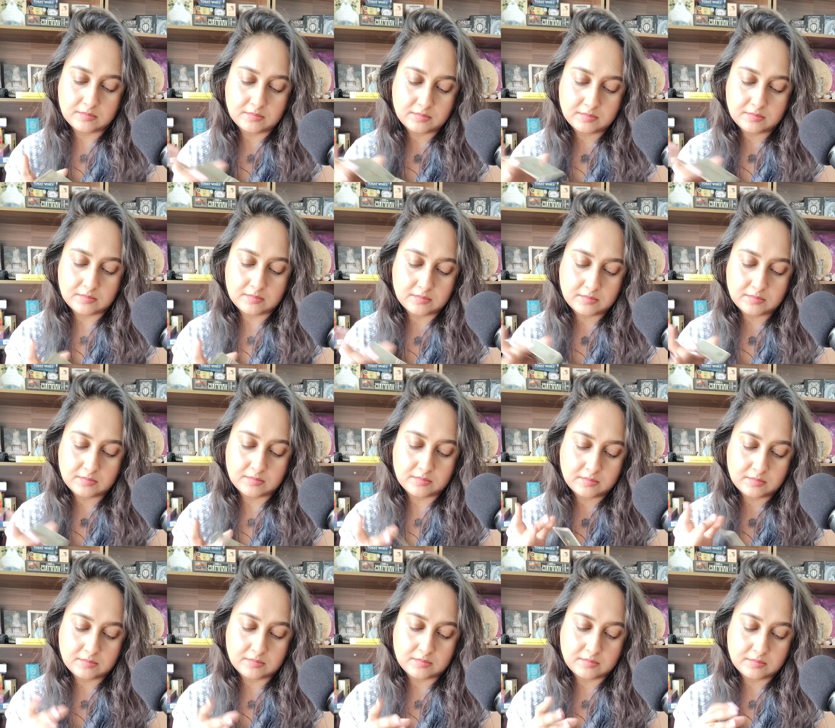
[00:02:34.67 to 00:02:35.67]

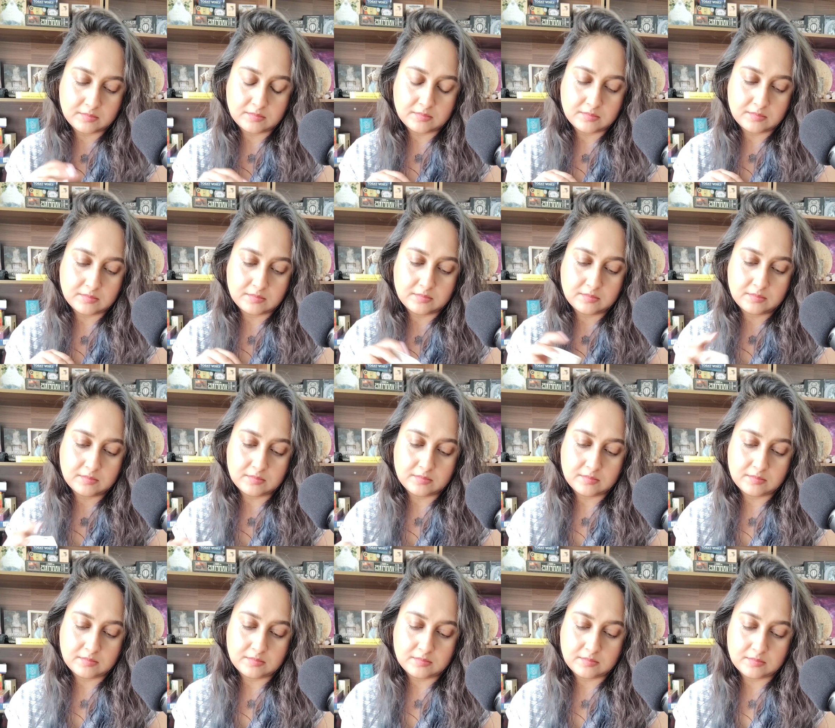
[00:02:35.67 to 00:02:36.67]

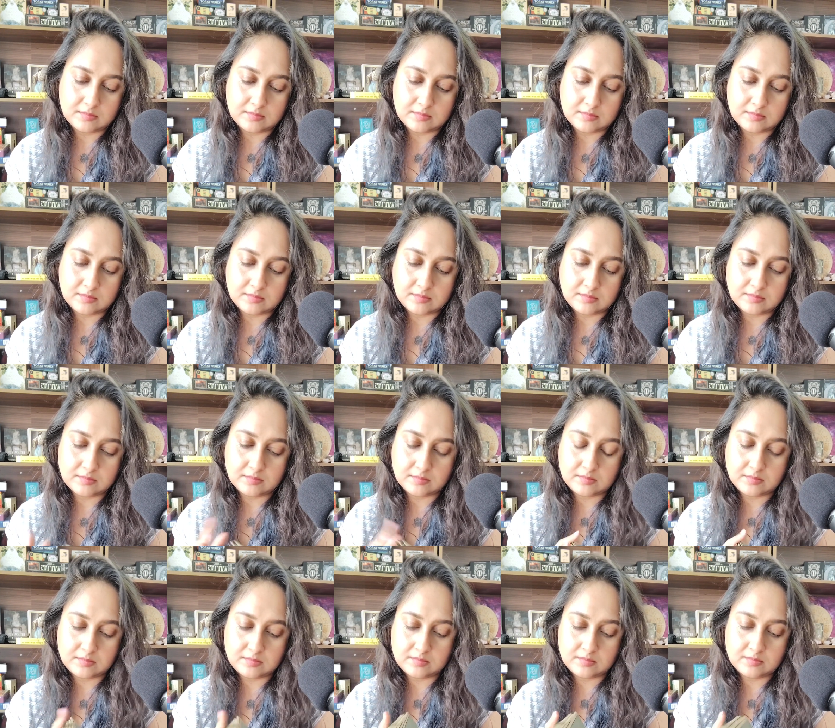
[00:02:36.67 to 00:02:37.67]

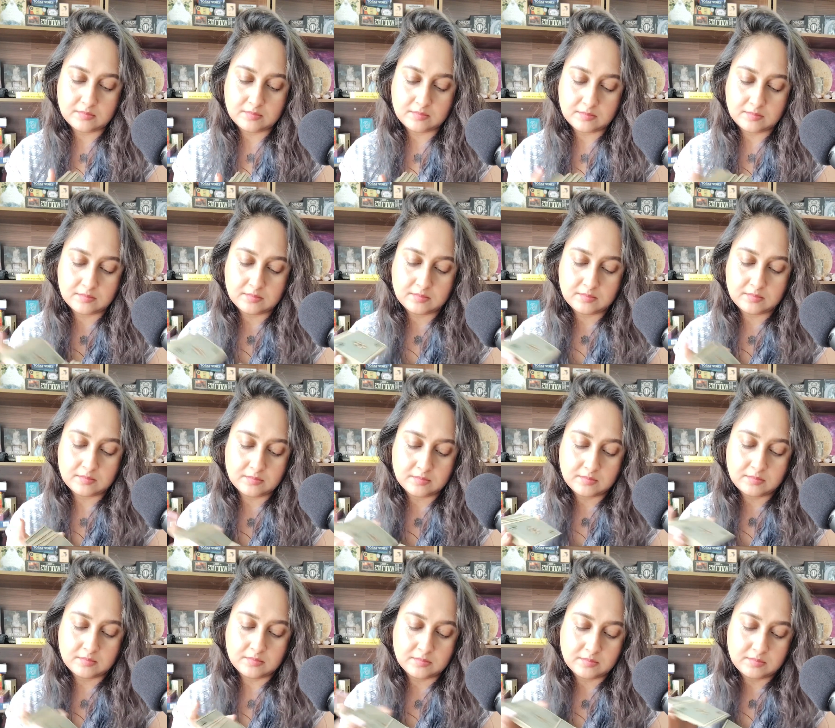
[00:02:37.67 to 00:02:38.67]

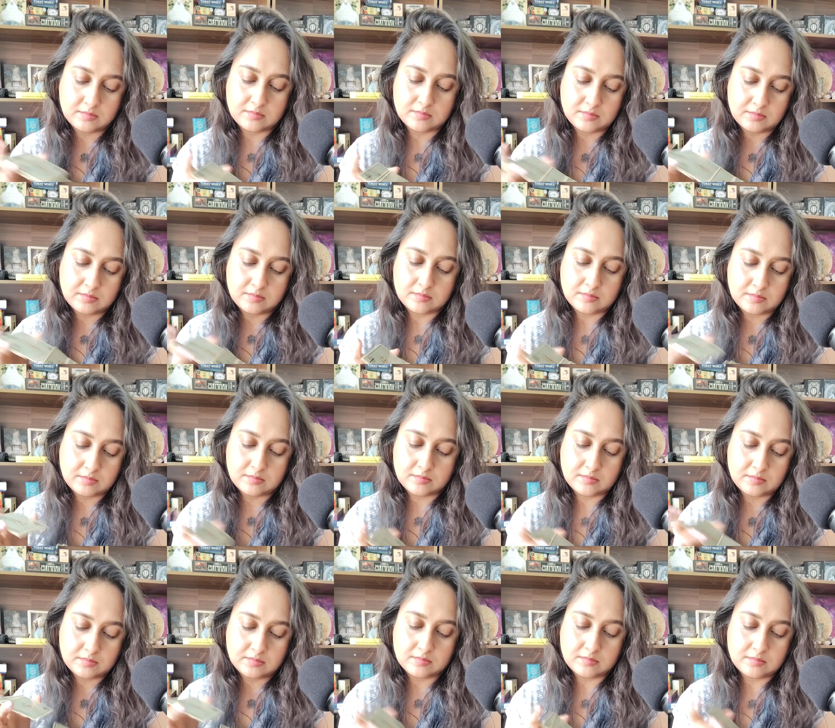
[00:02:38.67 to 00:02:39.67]

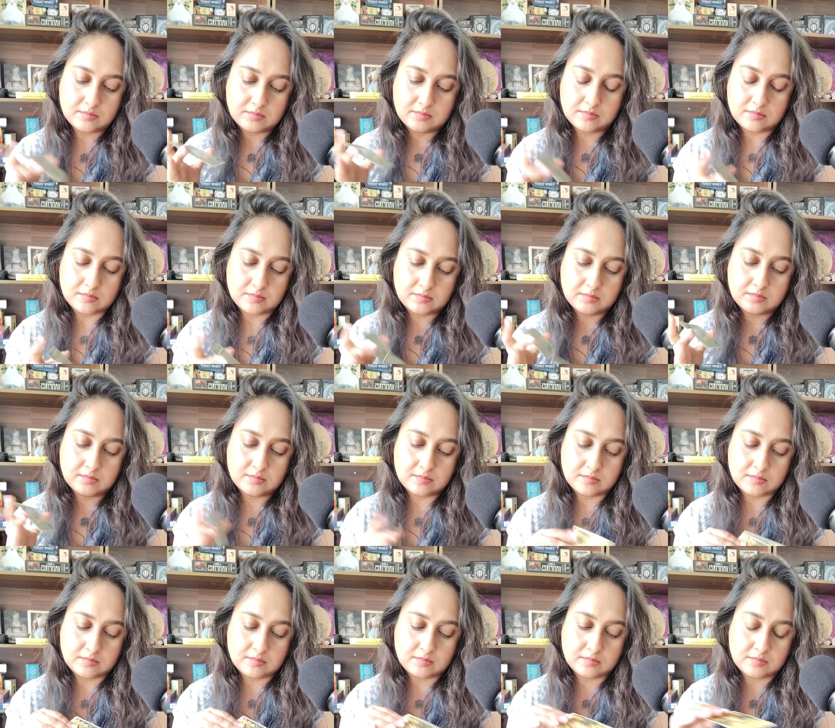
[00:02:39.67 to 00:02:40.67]

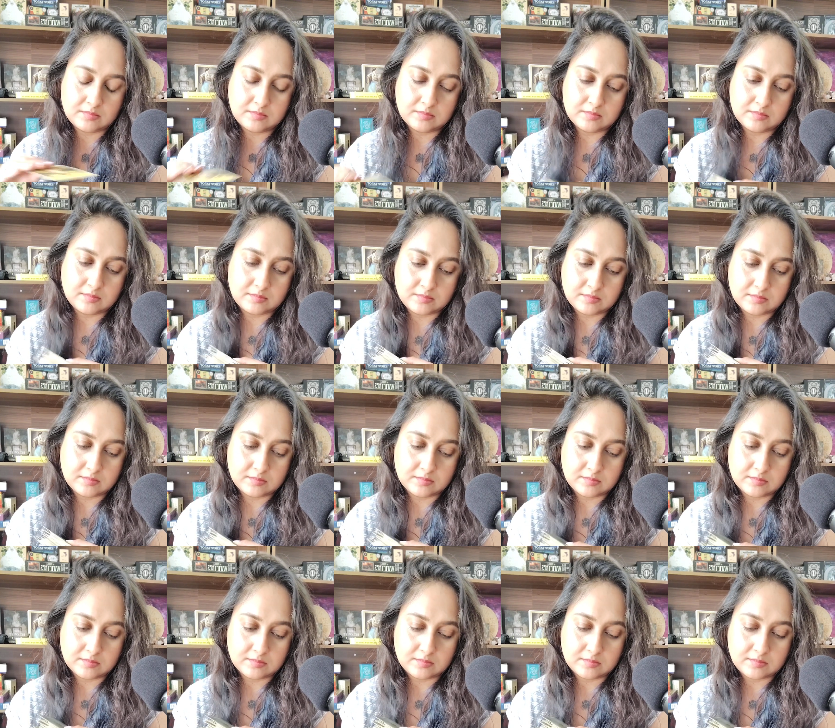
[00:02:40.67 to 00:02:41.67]

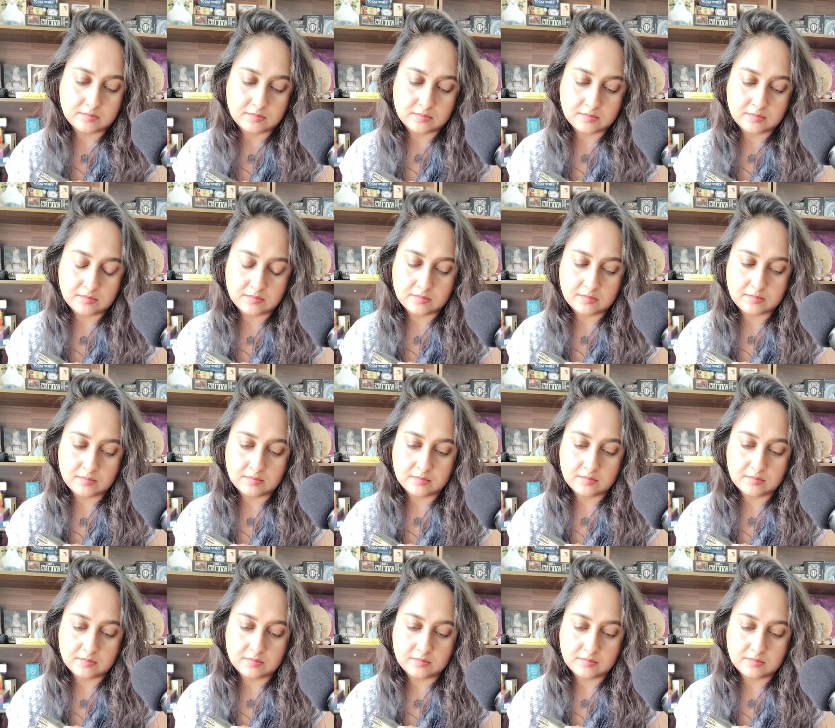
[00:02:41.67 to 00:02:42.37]
[no speech]